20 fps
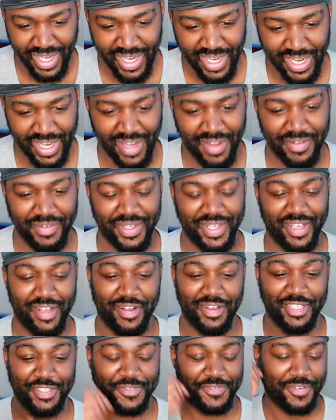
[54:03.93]
There you go.
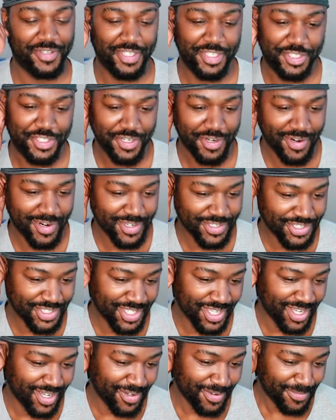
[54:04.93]
It's fully charged
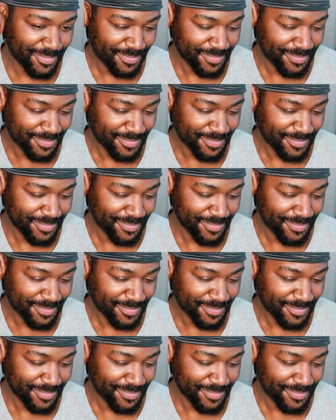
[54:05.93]
now.